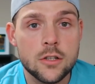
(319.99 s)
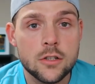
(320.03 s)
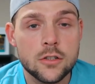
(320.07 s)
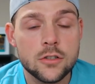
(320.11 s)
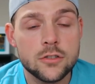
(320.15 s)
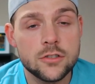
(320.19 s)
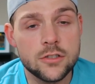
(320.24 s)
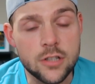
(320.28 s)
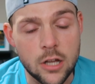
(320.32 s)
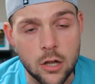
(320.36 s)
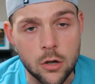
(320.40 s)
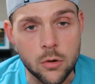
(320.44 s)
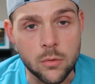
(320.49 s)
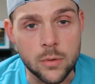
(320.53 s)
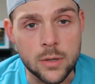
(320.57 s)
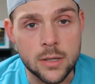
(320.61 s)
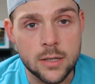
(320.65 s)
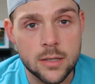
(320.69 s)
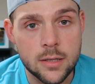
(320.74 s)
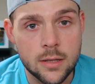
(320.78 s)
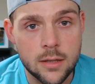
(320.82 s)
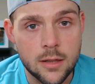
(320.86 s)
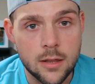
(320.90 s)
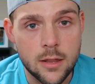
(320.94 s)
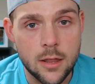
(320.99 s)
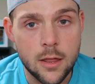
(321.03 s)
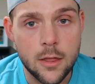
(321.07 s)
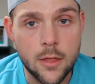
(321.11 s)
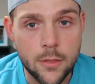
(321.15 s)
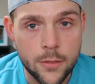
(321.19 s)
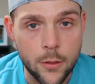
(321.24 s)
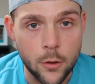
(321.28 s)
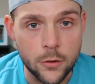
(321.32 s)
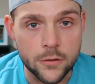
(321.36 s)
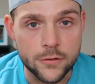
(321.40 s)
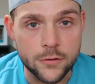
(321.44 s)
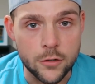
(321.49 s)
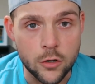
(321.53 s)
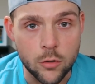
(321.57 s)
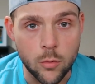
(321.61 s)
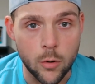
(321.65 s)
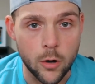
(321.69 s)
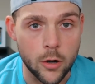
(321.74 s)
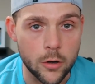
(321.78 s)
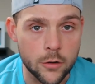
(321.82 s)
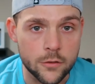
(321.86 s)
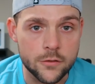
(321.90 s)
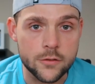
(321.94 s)
So, those two
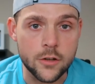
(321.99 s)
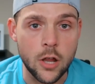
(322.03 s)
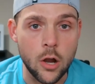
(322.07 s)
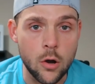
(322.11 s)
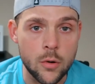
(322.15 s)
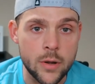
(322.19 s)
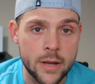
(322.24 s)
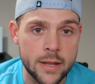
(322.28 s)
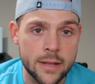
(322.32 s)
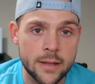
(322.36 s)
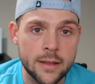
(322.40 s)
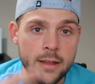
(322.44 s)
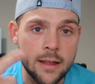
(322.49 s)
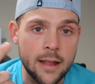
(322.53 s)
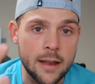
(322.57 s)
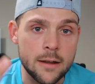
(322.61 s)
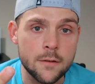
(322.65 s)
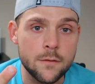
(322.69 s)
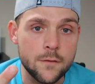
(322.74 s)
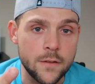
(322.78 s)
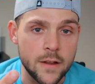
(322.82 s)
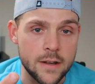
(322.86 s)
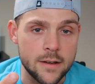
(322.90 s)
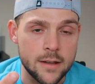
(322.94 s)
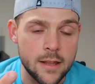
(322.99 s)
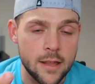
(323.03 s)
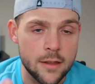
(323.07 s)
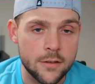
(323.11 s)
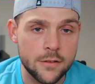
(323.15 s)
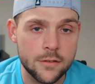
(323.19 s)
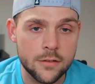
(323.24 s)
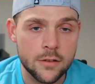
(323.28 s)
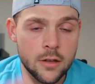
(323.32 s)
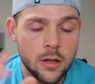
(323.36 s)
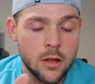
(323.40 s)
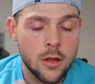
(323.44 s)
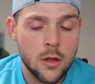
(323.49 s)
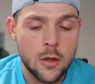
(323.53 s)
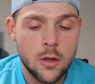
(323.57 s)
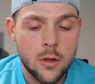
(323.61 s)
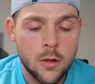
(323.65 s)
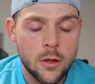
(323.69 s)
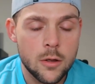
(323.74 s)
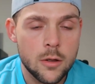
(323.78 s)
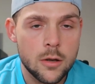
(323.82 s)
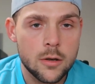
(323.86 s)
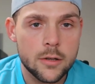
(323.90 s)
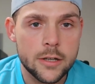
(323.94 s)
words, coding and fitness,
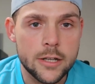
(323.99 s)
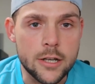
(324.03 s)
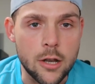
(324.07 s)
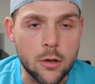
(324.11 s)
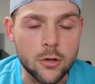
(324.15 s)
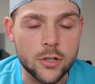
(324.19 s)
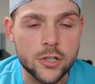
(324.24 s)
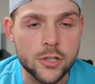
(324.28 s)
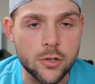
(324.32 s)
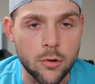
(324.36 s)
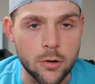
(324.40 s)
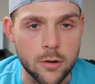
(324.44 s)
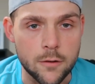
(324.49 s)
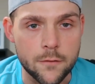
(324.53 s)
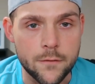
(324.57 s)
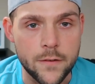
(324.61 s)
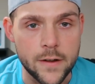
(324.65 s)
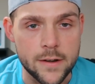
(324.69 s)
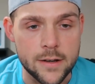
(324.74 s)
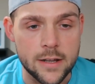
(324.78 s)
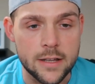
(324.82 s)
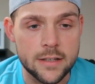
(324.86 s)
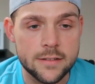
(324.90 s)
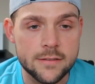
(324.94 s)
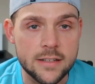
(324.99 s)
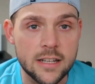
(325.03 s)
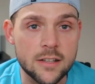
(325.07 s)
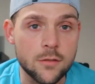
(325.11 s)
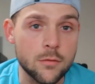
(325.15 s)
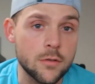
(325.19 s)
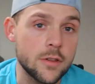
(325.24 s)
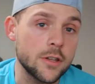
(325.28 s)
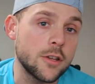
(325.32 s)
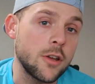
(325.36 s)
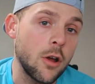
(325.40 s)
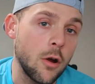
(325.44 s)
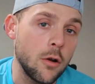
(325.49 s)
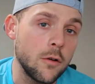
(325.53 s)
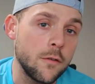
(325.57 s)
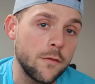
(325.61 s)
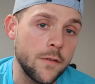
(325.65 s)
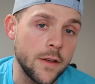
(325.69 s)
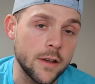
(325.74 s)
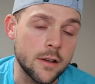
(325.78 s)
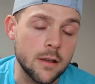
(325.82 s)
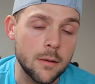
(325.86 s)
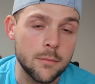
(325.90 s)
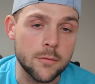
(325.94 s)
you know, short and fitness, that's where the code
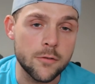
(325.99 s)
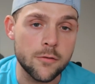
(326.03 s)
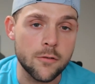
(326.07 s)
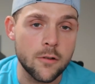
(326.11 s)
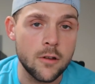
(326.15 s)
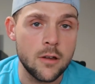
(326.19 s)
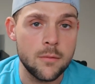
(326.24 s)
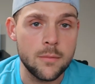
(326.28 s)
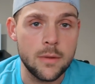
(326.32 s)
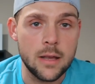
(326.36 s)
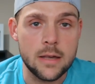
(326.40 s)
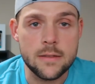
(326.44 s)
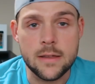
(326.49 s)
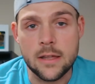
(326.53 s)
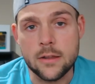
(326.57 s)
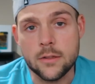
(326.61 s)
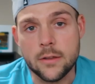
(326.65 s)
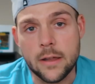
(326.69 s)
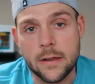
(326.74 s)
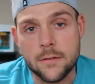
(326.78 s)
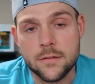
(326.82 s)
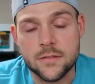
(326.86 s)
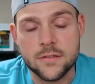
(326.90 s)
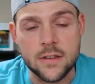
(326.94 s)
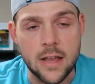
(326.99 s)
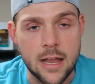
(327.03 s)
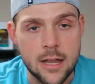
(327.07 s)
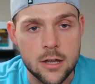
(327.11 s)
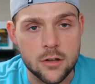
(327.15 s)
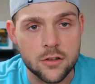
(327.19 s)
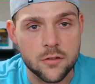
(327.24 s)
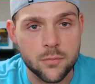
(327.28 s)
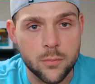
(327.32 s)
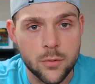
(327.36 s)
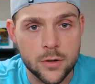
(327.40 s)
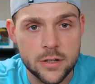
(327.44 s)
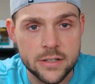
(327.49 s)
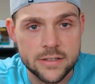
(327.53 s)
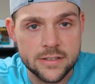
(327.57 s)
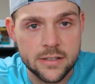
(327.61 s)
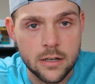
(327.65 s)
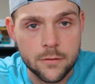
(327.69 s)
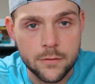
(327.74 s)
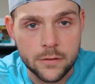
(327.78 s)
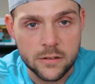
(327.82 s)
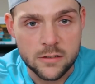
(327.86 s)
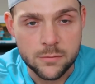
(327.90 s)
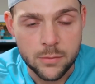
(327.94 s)
fit comes from. And then lifestyle is pretty
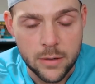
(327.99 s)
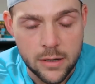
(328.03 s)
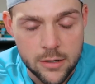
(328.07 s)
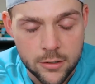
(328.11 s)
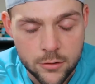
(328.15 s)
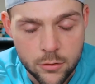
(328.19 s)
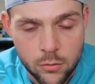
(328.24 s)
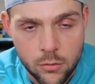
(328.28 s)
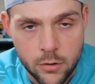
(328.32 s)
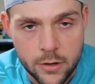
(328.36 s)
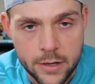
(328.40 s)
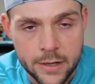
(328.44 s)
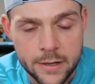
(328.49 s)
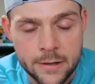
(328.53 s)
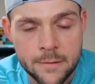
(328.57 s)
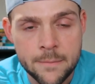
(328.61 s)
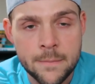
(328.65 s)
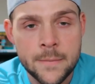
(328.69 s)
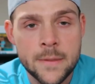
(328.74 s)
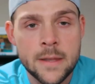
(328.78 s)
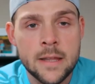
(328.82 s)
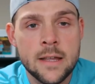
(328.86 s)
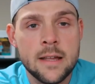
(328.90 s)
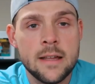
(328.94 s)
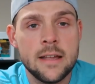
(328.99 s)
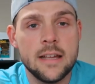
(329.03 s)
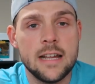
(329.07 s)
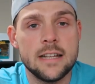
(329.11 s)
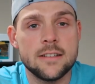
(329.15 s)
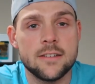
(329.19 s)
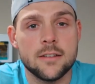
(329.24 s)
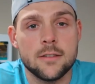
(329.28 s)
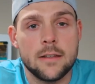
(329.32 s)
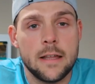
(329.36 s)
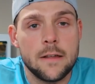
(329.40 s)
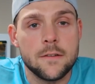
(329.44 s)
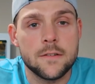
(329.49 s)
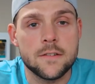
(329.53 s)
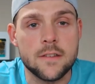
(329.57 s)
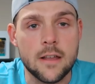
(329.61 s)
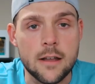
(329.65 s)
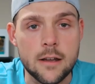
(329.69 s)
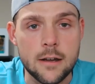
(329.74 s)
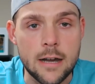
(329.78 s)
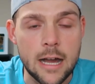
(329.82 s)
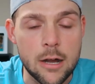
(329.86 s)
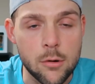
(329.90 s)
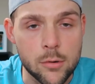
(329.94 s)
self-explanatory. It's a
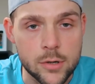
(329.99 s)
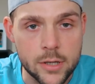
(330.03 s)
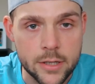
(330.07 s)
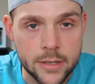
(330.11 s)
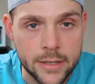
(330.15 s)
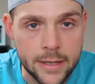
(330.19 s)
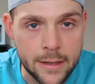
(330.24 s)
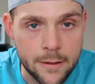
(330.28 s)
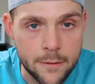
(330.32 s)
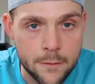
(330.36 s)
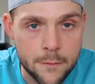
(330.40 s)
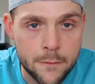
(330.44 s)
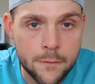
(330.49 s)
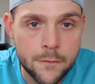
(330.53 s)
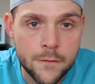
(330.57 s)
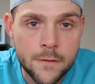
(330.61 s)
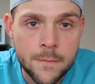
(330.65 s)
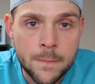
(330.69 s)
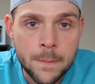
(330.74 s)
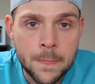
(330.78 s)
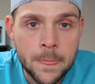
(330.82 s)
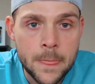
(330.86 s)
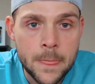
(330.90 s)
lifestyle I want to live.